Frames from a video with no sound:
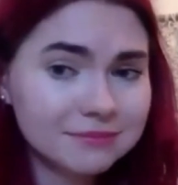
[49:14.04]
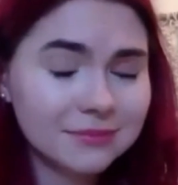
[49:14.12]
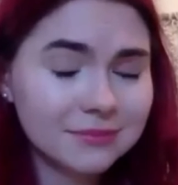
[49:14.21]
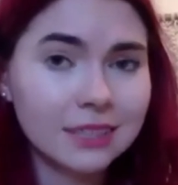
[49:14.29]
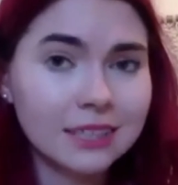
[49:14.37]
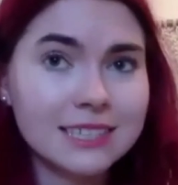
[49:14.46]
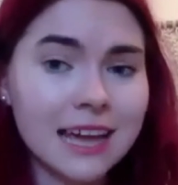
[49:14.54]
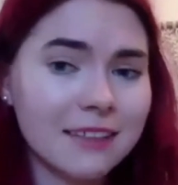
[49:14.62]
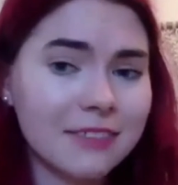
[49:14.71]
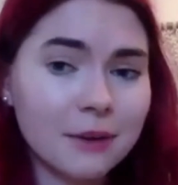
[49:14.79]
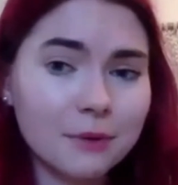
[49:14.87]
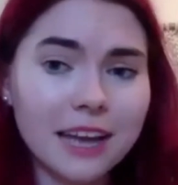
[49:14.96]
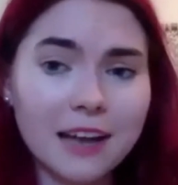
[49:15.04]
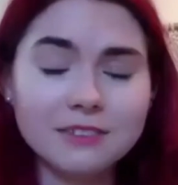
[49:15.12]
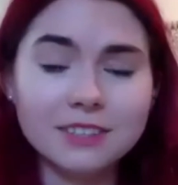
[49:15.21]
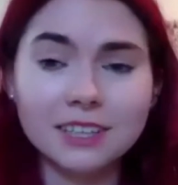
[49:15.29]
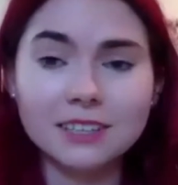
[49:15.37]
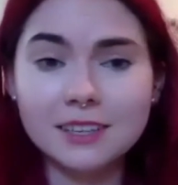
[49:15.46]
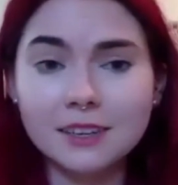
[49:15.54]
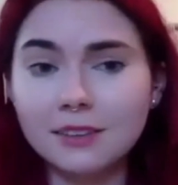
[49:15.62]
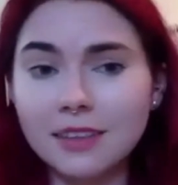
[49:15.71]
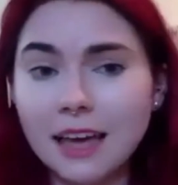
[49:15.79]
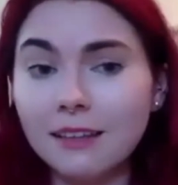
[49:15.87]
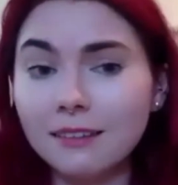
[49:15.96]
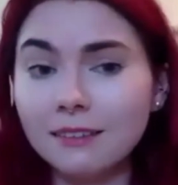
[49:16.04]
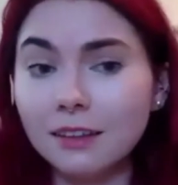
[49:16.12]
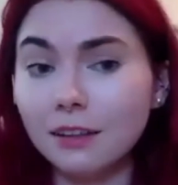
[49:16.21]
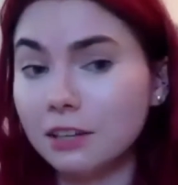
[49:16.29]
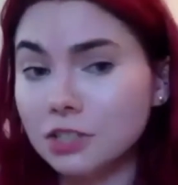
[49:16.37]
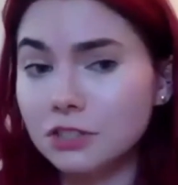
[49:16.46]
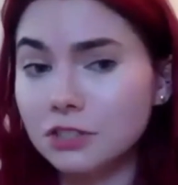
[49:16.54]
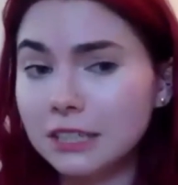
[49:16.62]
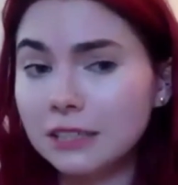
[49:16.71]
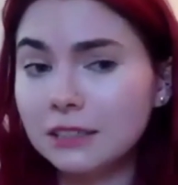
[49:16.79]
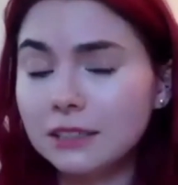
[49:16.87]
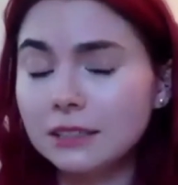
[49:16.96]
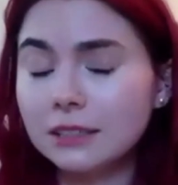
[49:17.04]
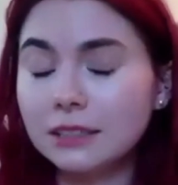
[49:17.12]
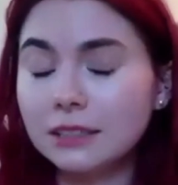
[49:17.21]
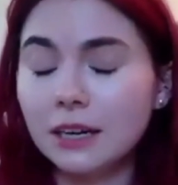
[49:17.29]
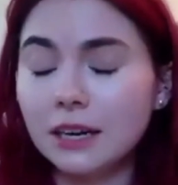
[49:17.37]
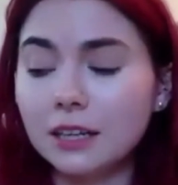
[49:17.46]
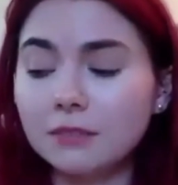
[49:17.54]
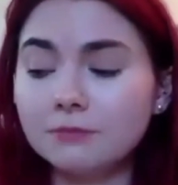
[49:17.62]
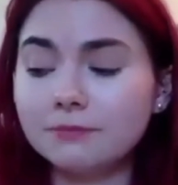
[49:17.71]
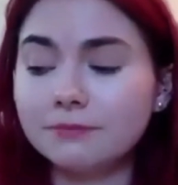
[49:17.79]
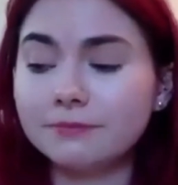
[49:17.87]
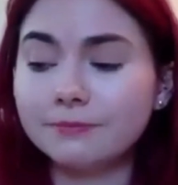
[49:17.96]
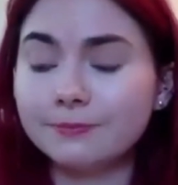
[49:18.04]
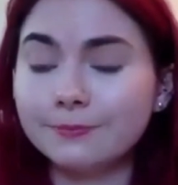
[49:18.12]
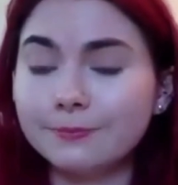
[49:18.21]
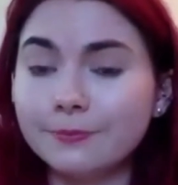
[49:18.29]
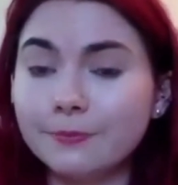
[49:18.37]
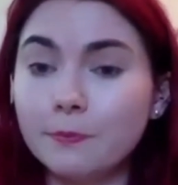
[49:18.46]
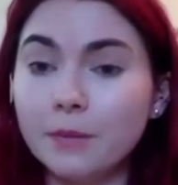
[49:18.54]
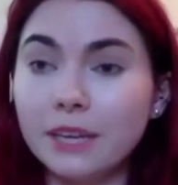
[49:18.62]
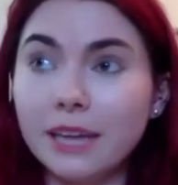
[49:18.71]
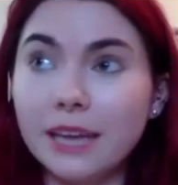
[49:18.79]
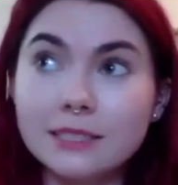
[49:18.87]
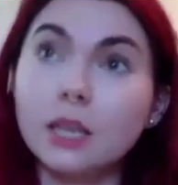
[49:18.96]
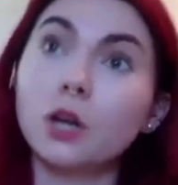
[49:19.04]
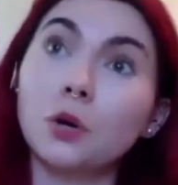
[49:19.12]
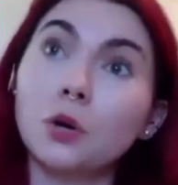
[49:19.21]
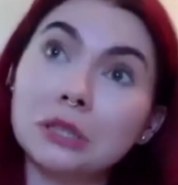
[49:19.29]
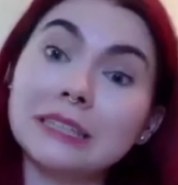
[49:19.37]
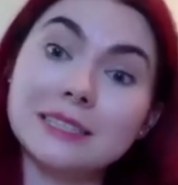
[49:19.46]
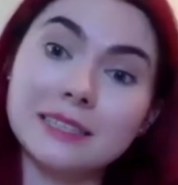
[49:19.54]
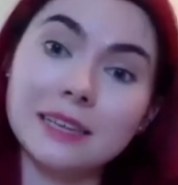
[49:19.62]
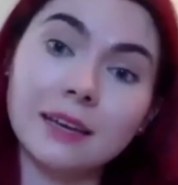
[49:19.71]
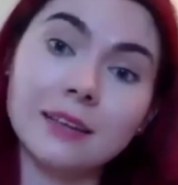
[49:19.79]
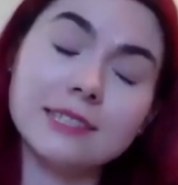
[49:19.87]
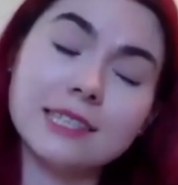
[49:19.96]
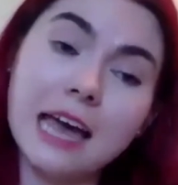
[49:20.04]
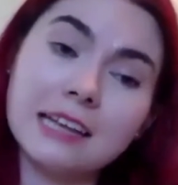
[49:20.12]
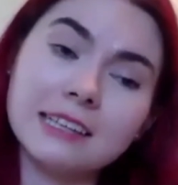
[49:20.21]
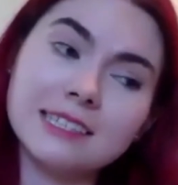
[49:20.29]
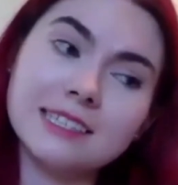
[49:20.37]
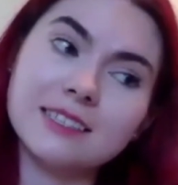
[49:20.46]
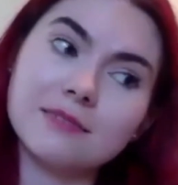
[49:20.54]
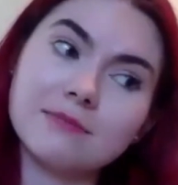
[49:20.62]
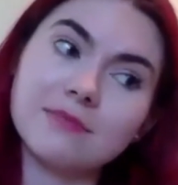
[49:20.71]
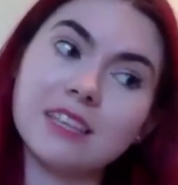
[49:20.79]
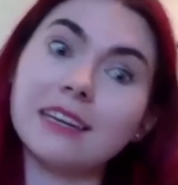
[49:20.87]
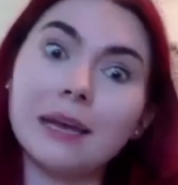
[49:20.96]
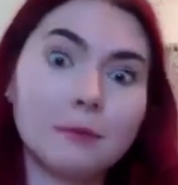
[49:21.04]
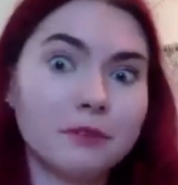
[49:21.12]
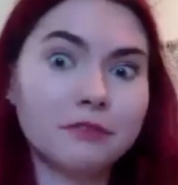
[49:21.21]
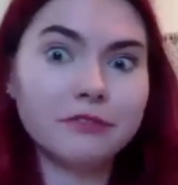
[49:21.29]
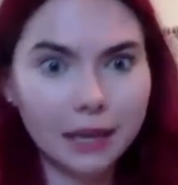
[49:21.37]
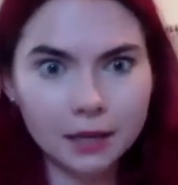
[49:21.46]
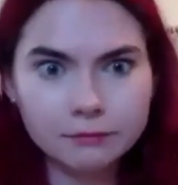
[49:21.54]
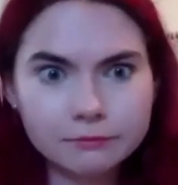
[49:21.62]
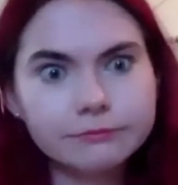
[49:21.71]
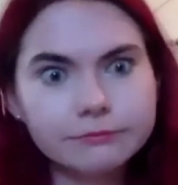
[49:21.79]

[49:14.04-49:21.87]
It's sad that we have to consider that a luxury. But as it currently stands, that's the name of the game.